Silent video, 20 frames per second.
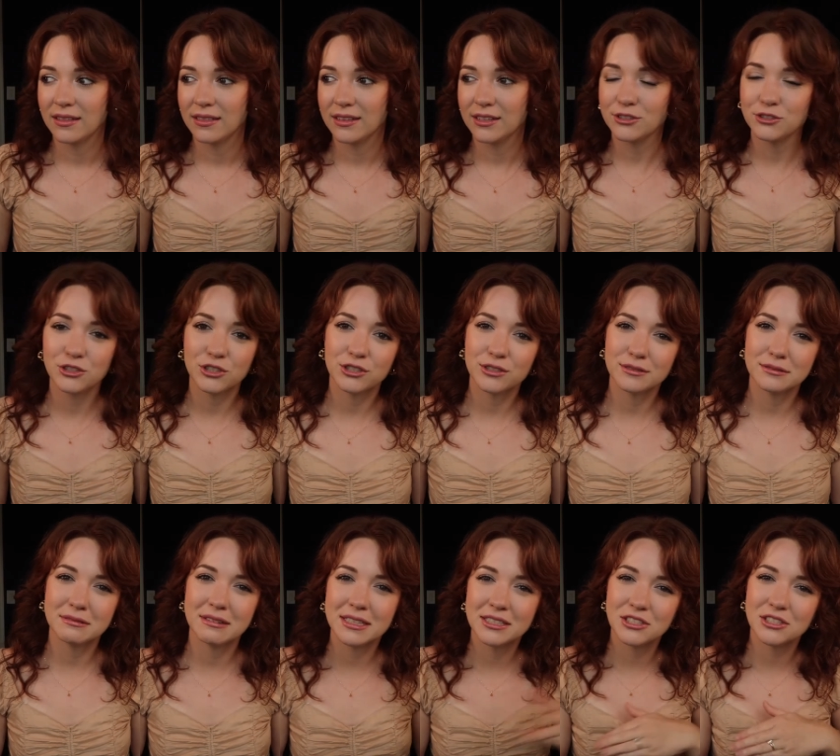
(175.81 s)
it
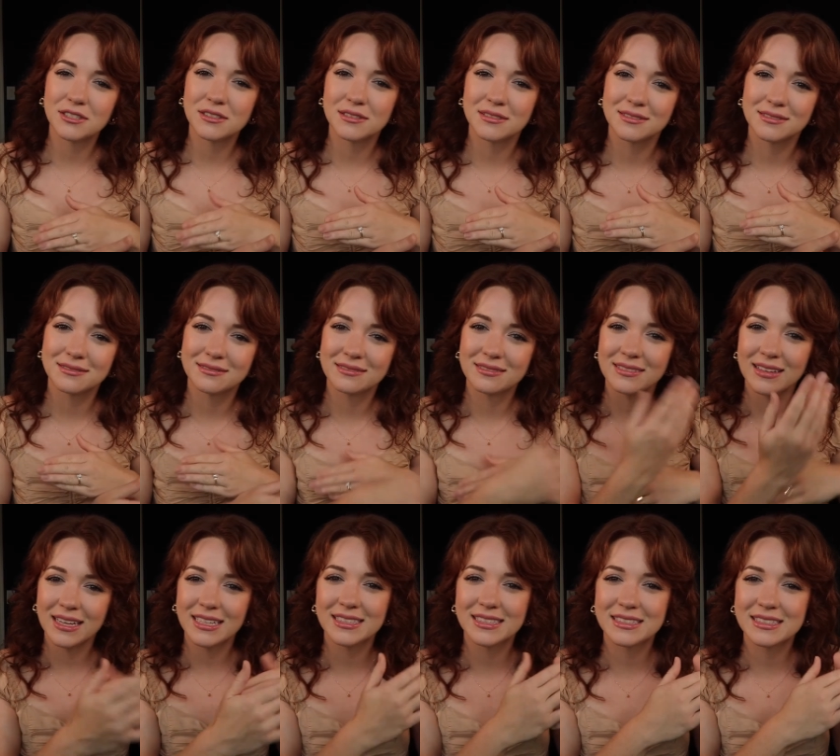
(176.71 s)
just,
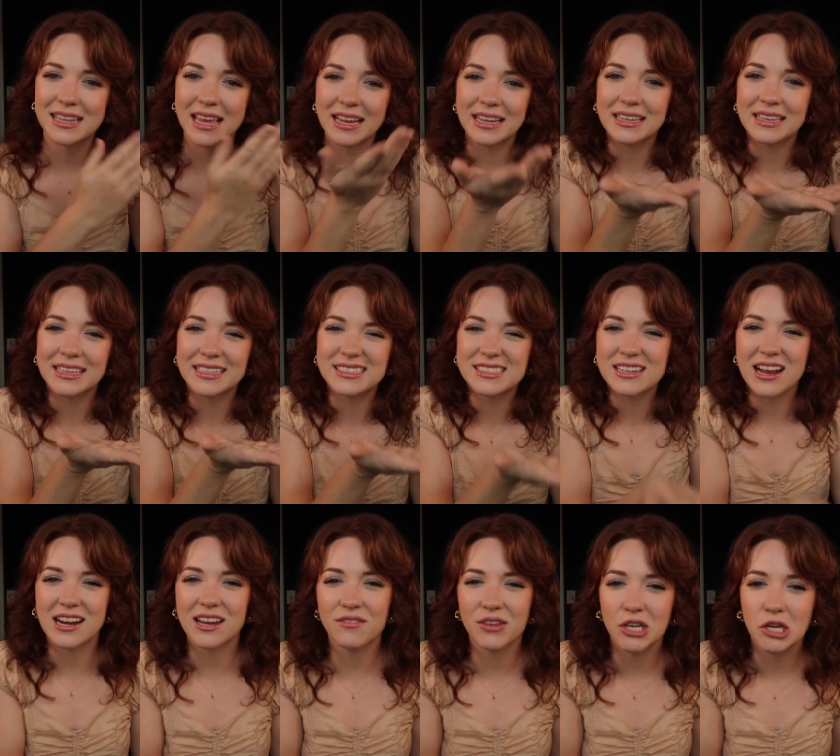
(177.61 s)
it's like, it's
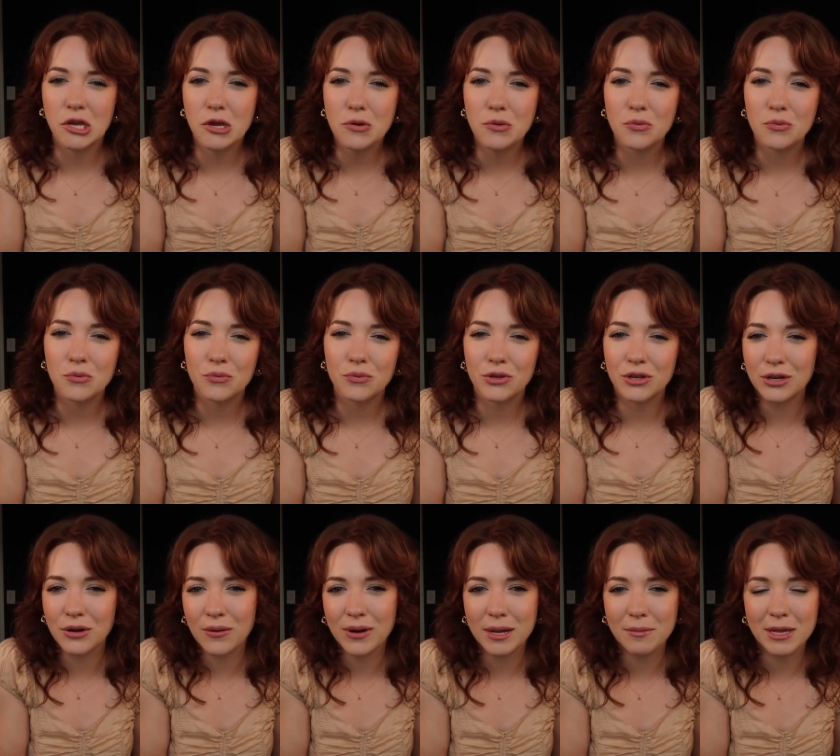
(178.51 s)
not even you. You
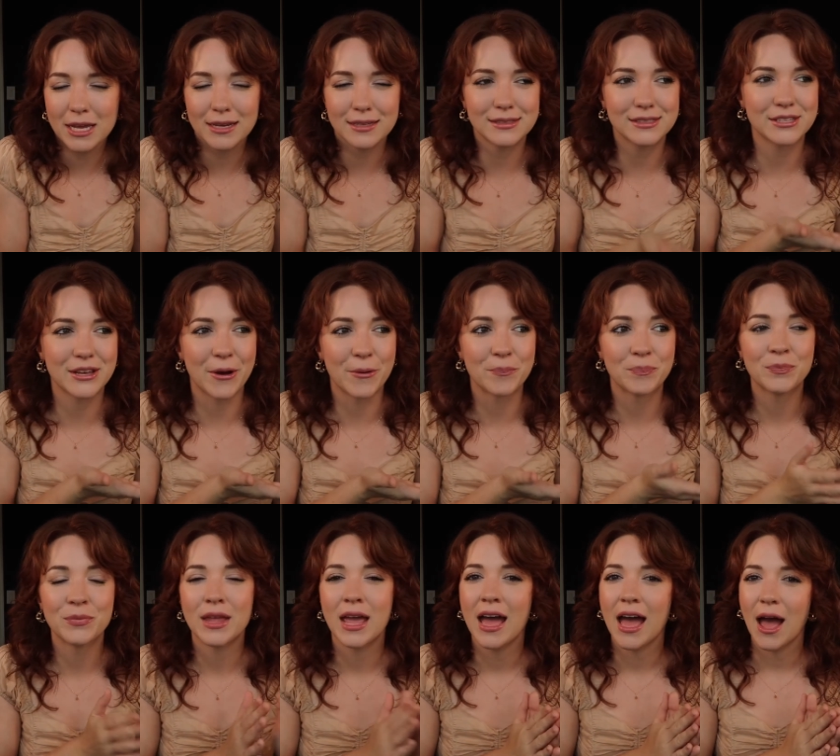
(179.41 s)
know what I mean? So
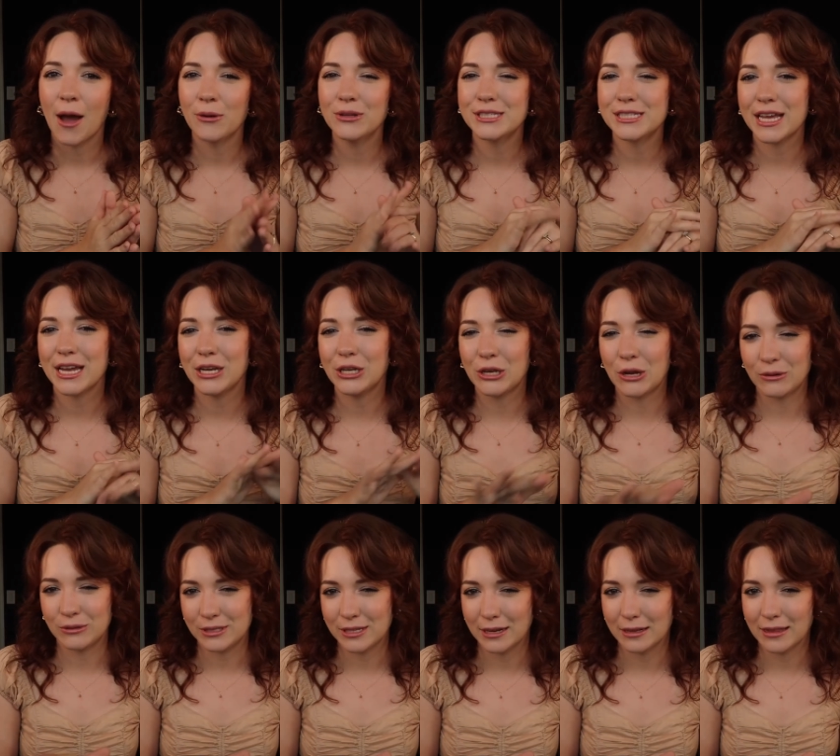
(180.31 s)
I would say
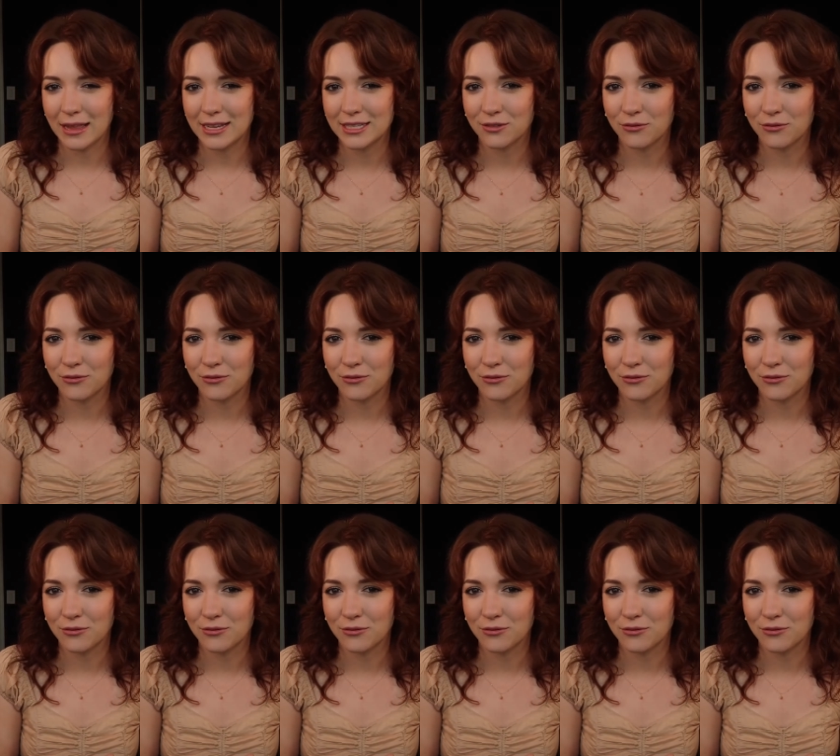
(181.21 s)
no sunglass